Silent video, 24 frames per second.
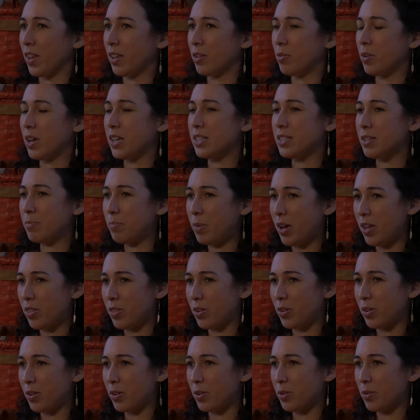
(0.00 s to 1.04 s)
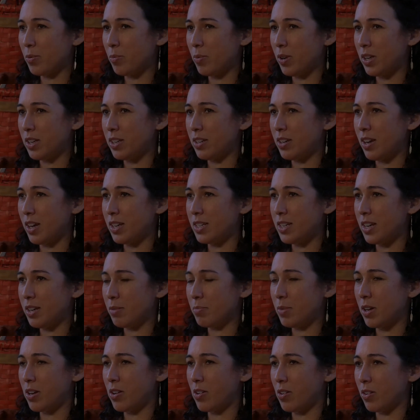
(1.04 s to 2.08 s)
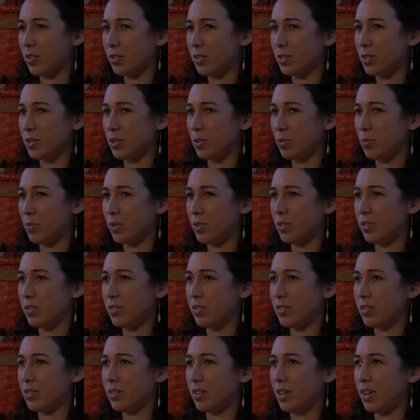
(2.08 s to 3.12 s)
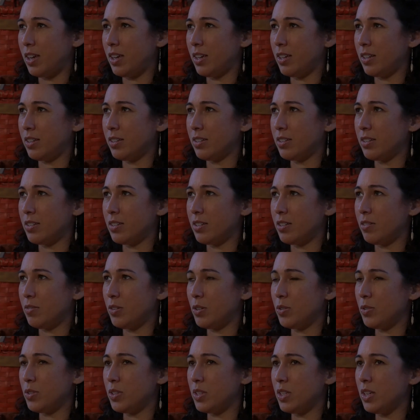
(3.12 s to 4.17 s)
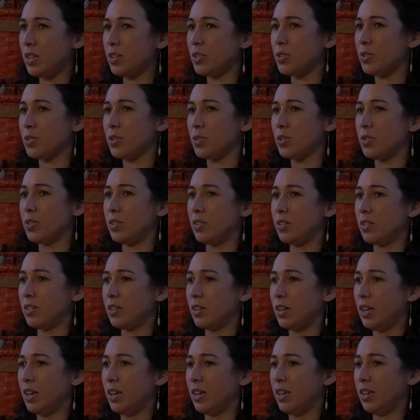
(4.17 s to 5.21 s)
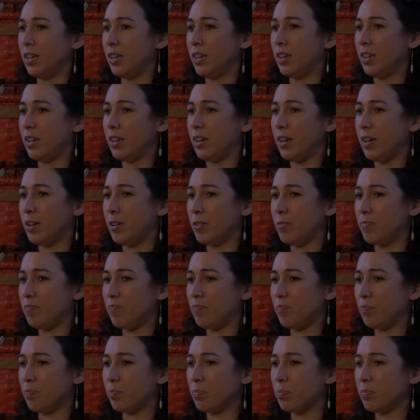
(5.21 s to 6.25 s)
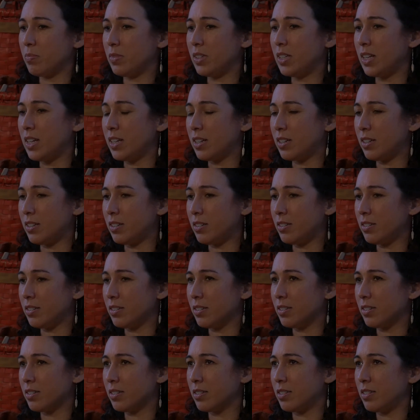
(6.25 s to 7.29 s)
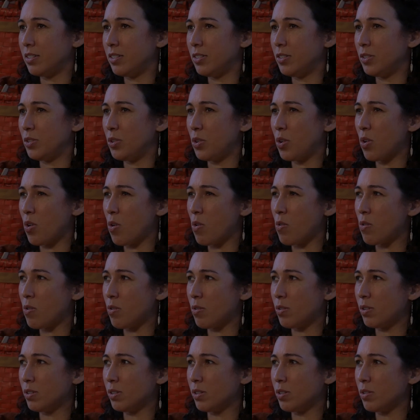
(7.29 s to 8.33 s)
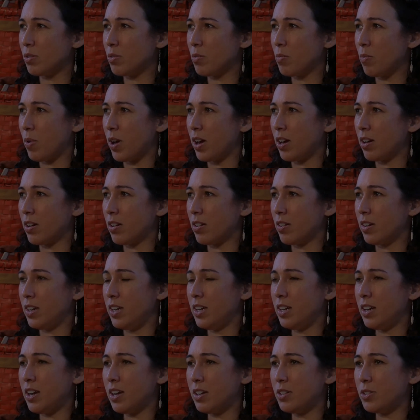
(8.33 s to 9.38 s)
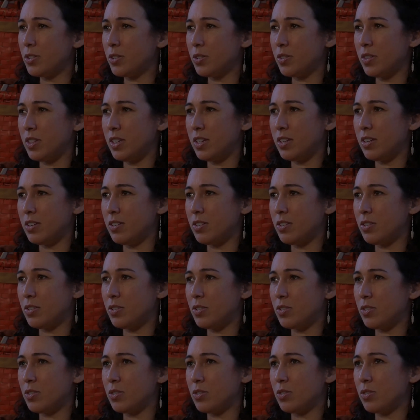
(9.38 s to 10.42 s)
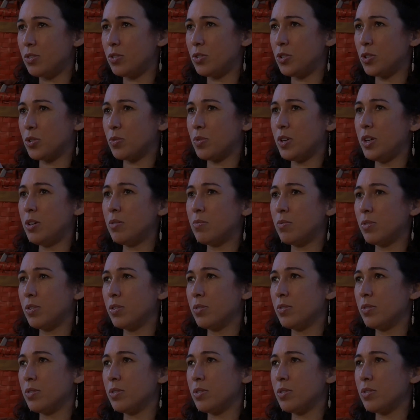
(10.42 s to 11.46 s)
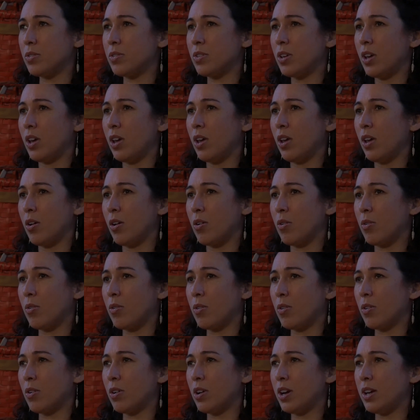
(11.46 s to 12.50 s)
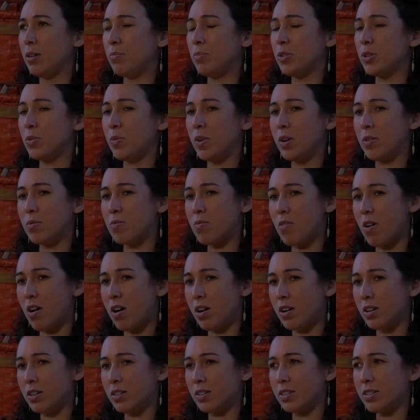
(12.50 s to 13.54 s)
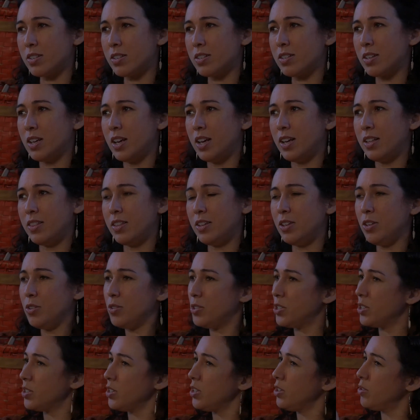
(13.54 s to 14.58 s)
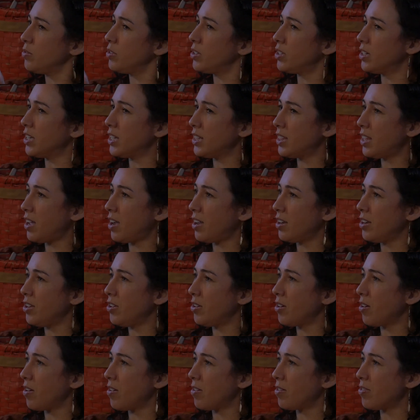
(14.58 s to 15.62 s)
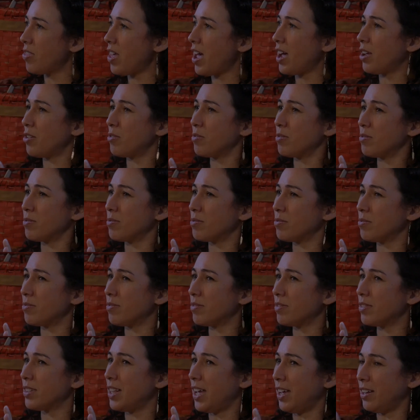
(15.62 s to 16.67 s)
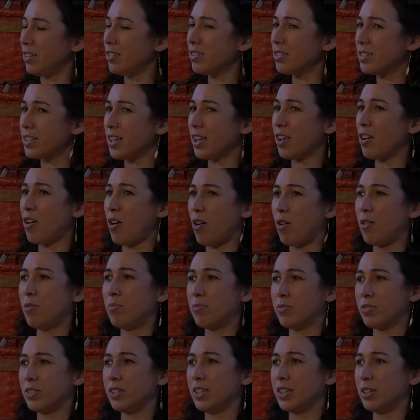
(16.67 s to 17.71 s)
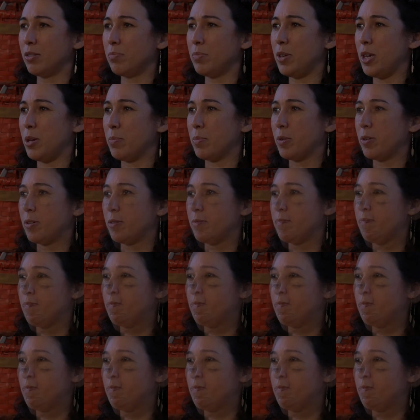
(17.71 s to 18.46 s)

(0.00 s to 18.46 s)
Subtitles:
Well, as a mother, when I take my daughters in the woods, and if you see a certain little knoll where in under these tree roots or in between rocks, that you look at that and you go, that looks like a home for little people.